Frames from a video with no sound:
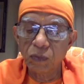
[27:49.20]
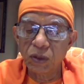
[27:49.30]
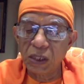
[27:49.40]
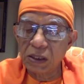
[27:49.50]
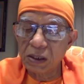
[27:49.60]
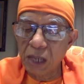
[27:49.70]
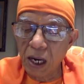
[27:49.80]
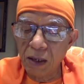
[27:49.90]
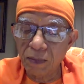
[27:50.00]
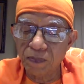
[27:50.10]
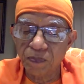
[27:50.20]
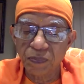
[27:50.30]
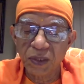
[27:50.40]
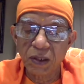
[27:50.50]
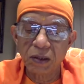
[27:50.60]
drashtaram
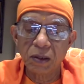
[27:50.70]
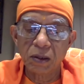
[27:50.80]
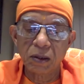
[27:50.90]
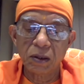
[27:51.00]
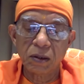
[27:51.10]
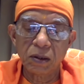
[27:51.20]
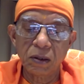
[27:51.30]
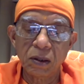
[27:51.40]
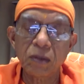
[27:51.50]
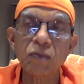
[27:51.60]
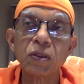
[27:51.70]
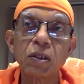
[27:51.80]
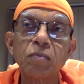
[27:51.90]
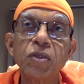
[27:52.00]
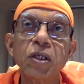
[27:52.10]

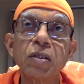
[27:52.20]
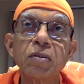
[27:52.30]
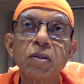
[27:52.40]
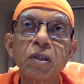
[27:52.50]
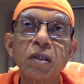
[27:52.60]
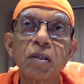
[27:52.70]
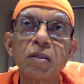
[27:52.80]
visham nihanti.